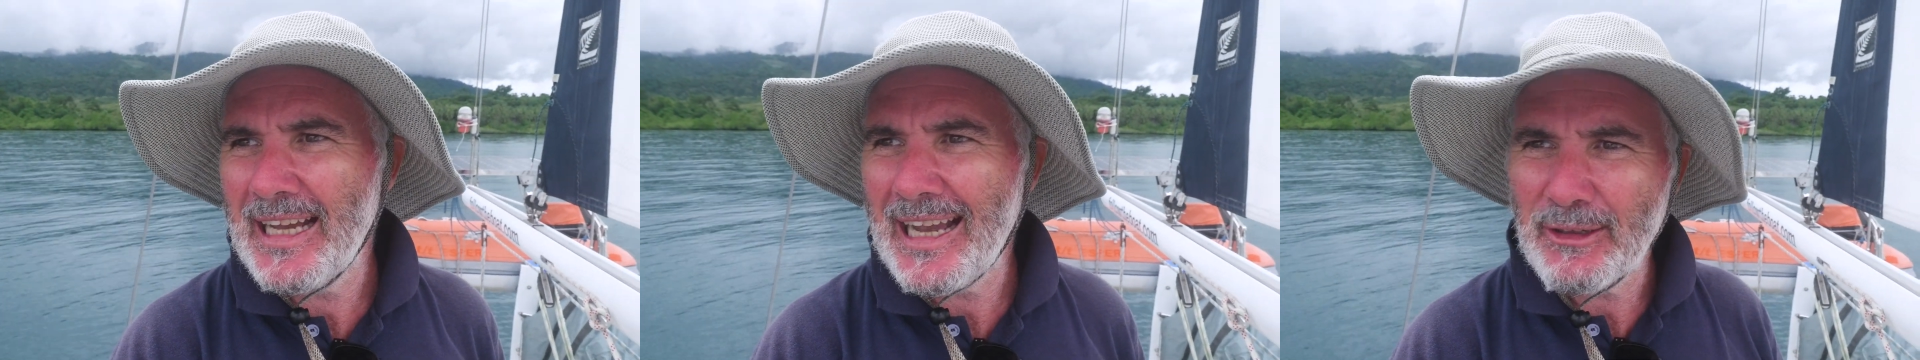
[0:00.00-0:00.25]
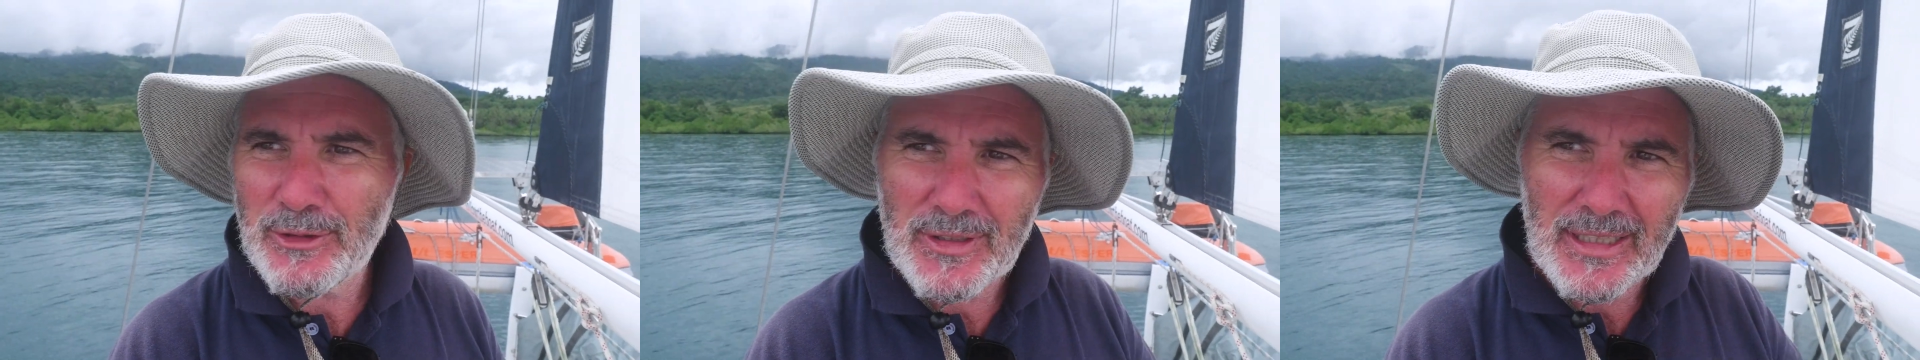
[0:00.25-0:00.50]

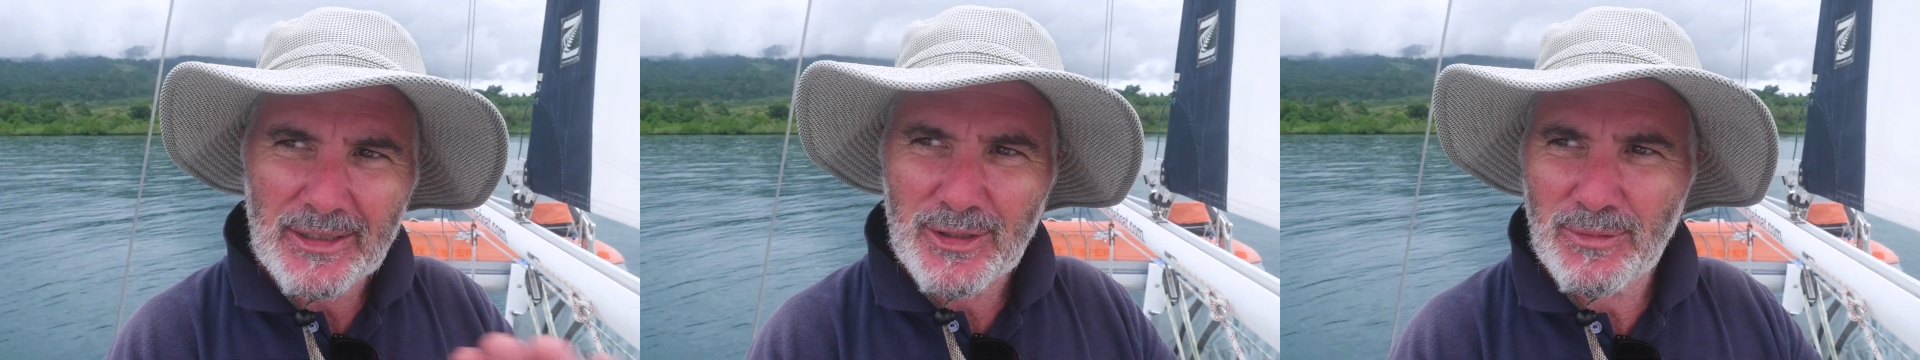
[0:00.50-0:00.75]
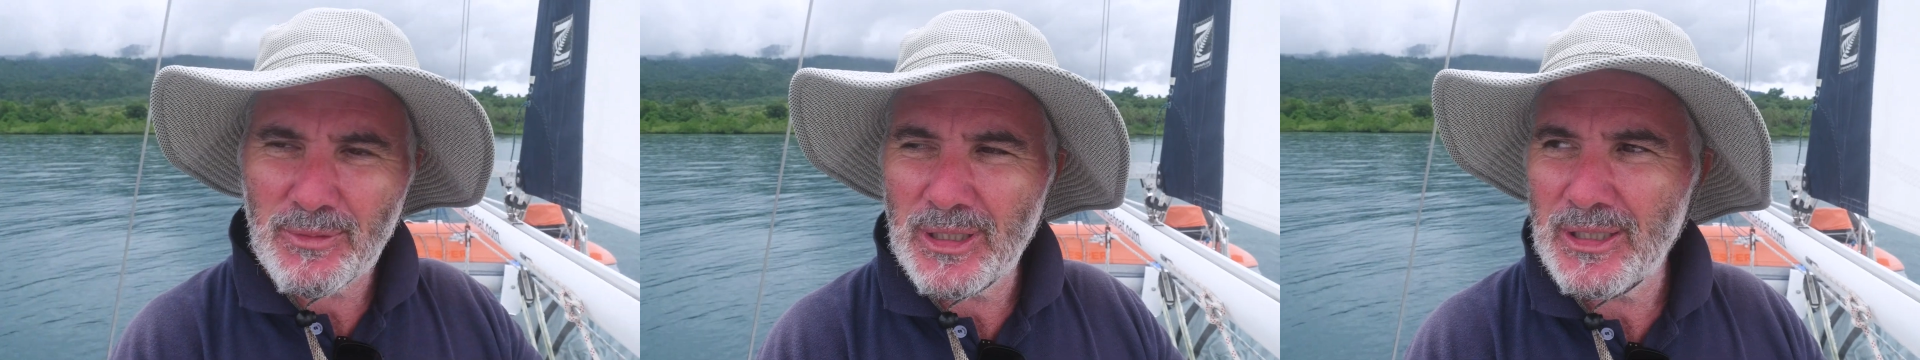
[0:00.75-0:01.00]
Out of that
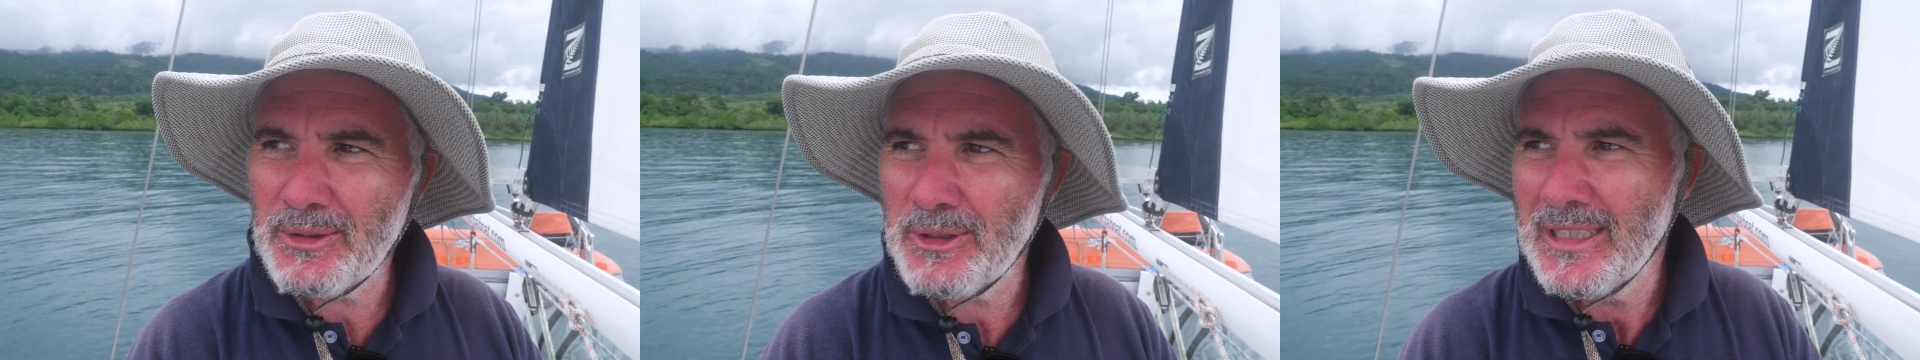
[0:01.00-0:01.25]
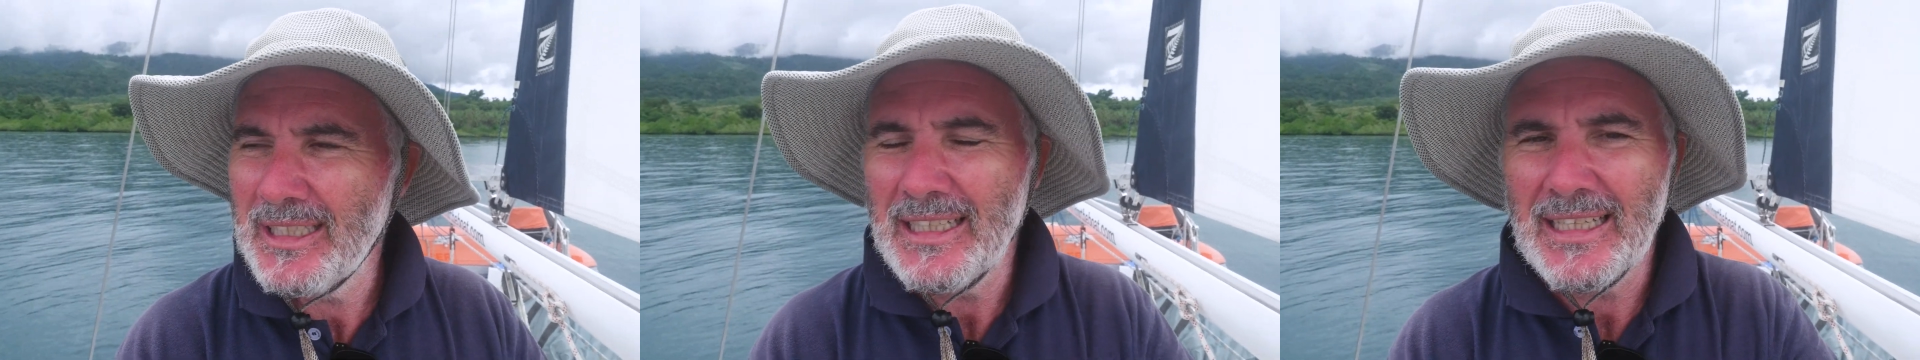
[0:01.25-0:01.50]
swirl,
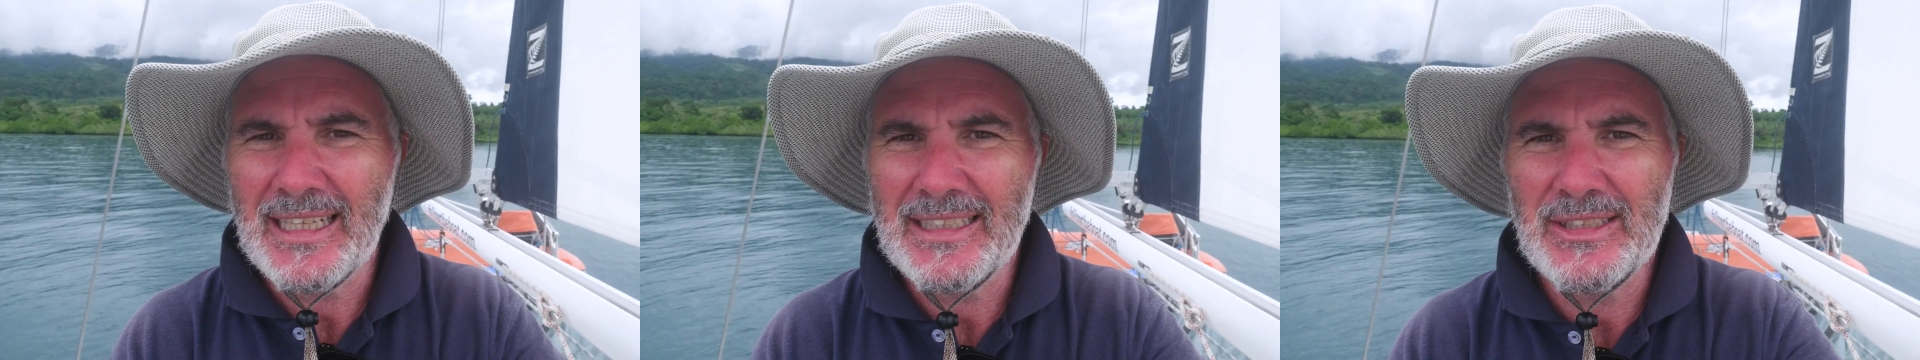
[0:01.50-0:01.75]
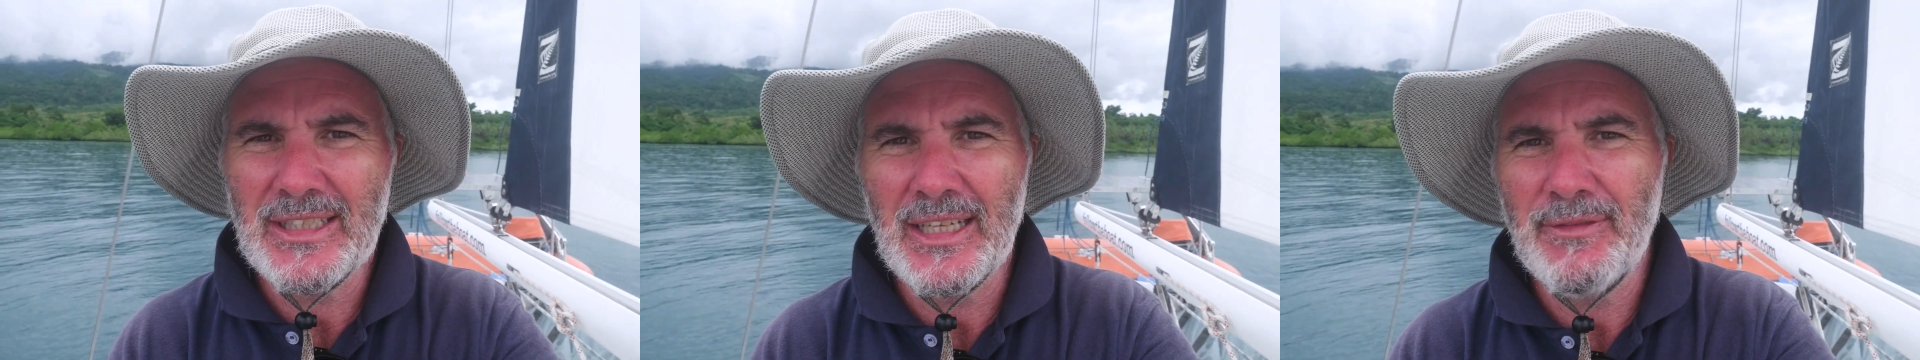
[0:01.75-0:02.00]
and uh,